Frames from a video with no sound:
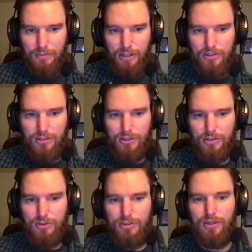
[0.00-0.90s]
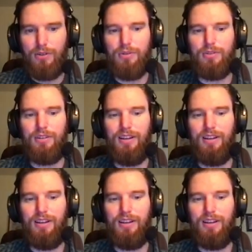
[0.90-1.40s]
Make sure to do so.